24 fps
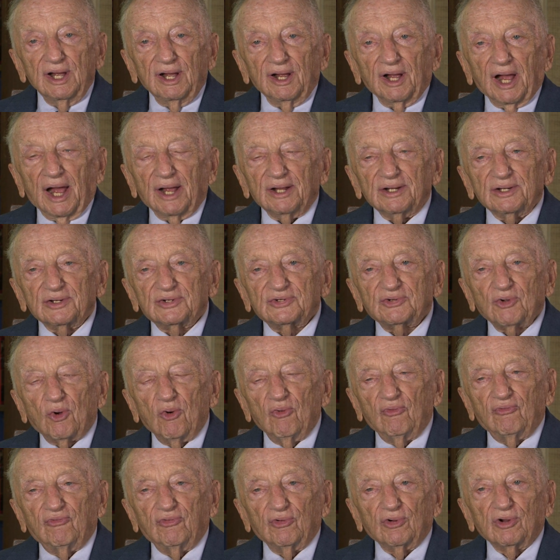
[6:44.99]
and so
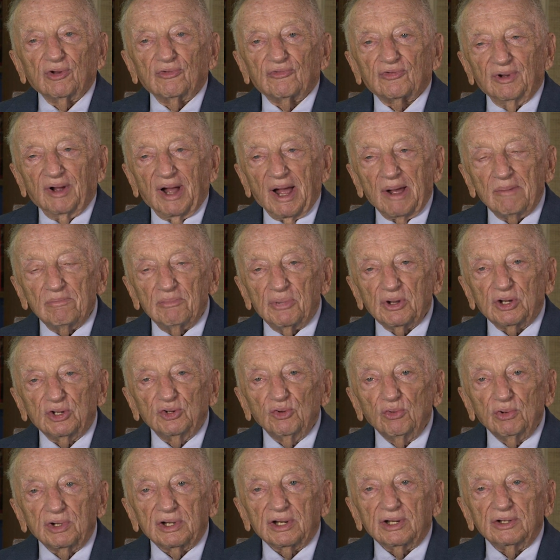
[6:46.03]
full of
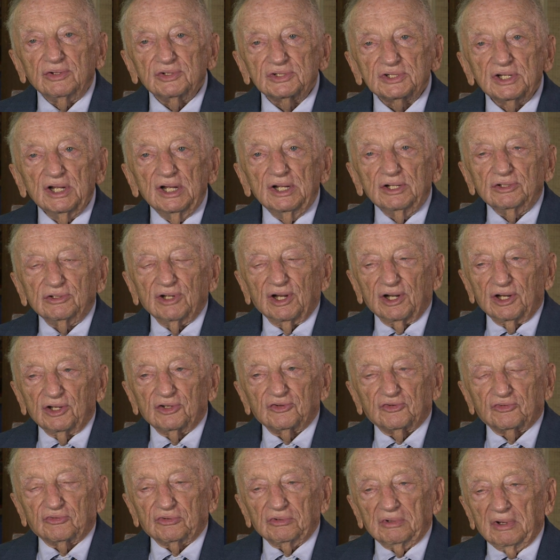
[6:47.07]
ambiguities that
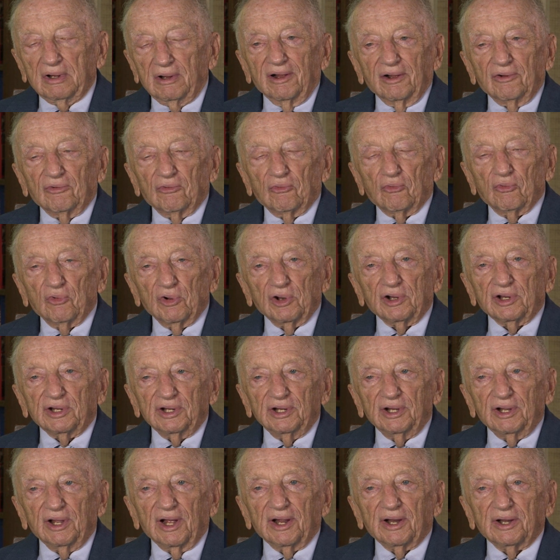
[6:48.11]
it's
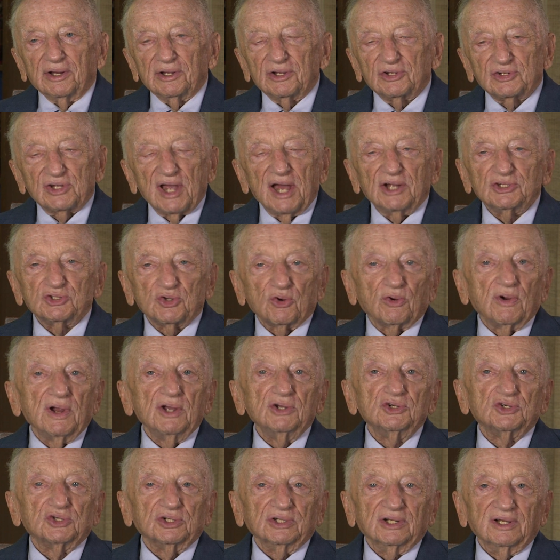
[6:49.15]
really an
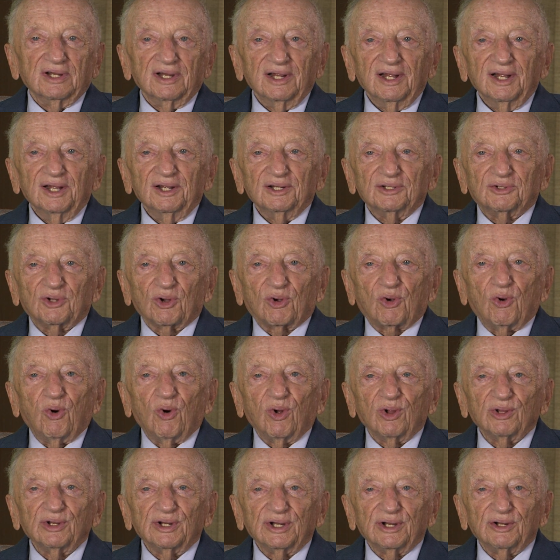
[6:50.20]
exaggeration to
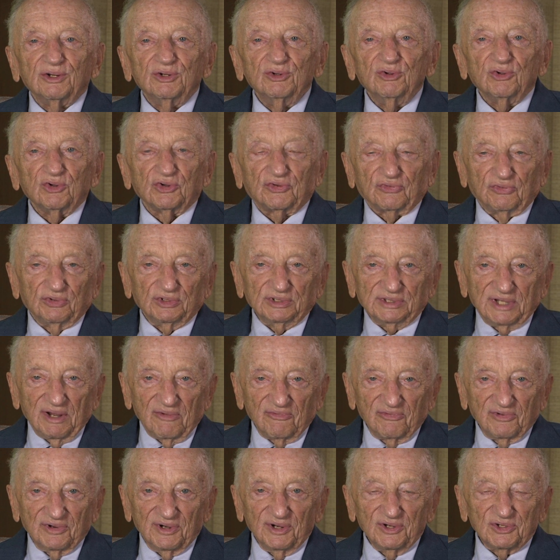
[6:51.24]
call it a useful
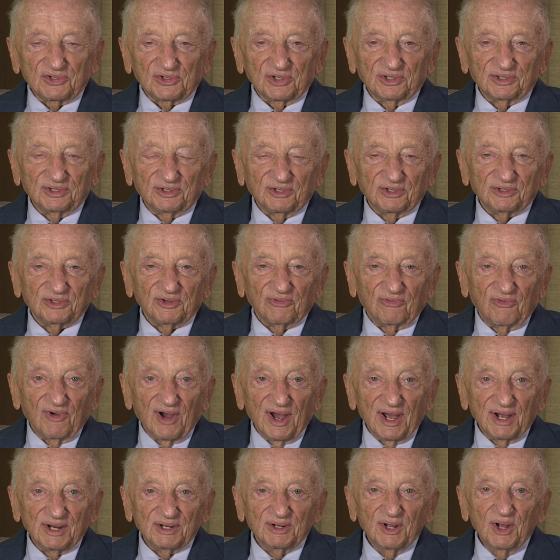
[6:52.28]
definition to
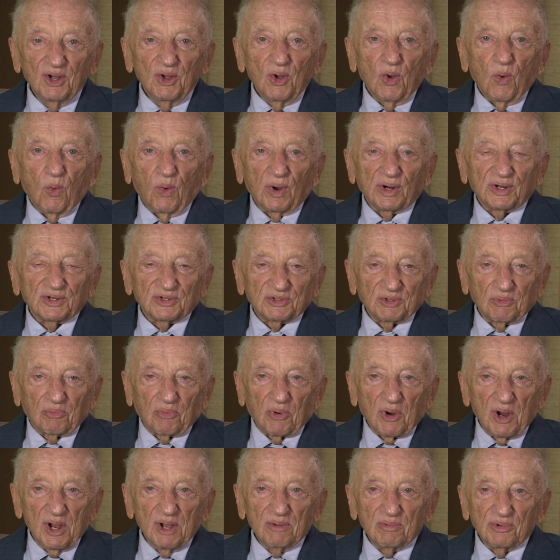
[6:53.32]
define what is a
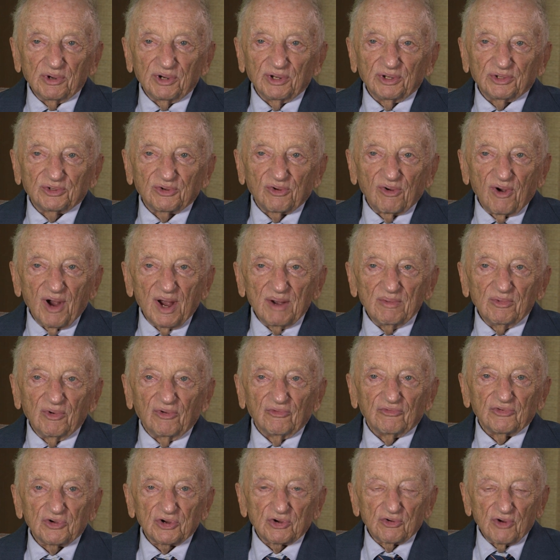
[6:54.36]
prohibited crime of
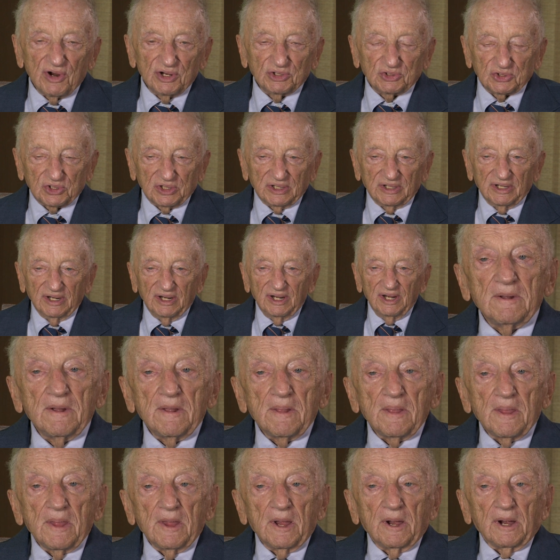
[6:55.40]
aggression.
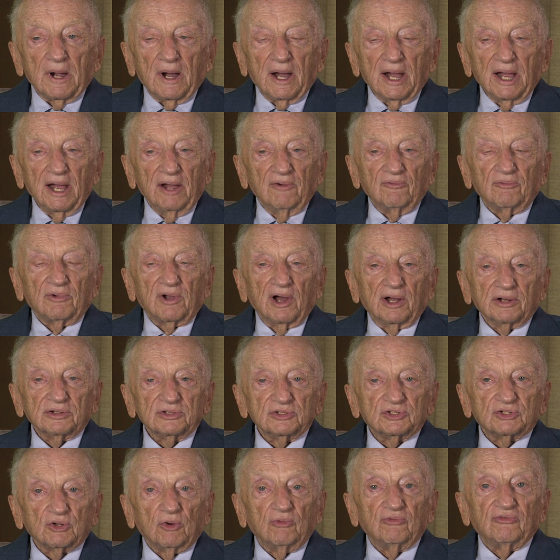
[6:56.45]
I have gotten
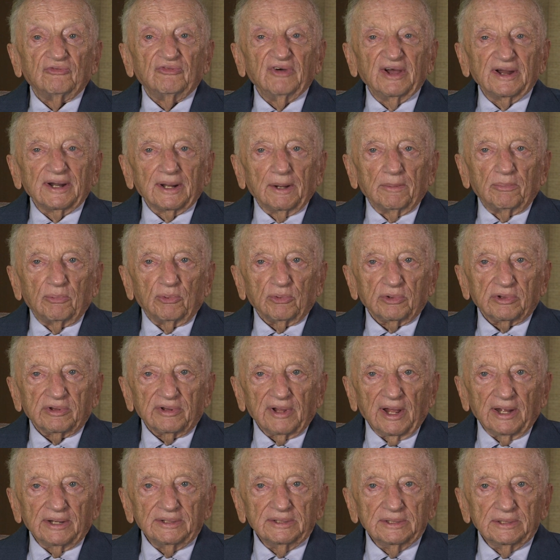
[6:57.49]
so fed up with
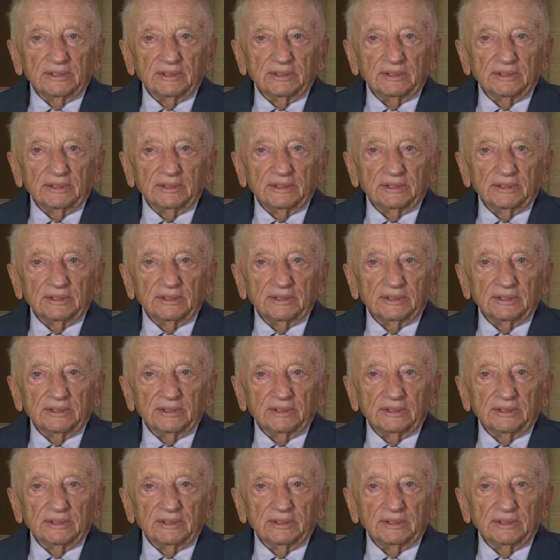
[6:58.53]
that